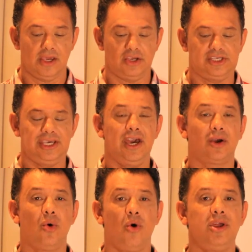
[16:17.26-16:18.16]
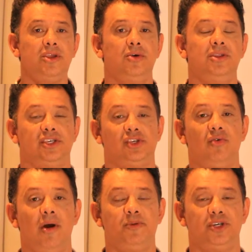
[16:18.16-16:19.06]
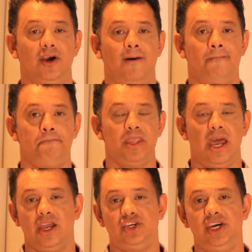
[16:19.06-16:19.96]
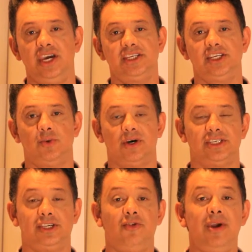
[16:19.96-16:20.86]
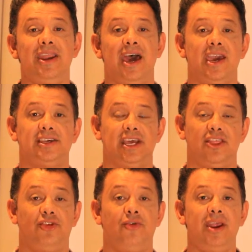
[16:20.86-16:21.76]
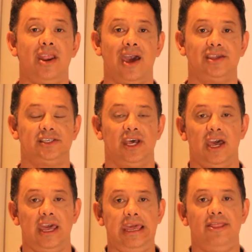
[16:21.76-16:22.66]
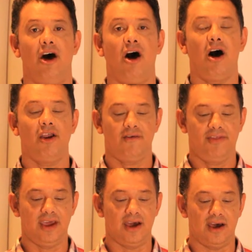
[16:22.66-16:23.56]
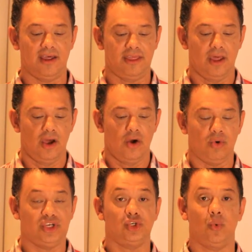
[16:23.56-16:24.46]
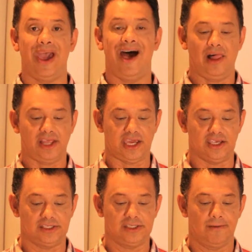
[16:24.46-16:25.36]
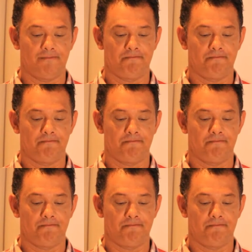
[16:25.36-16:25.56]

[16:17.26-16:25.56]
You see, according to the scripture, Jesus was 3 days and 3 nights in the heart of the earth, which is where hell is.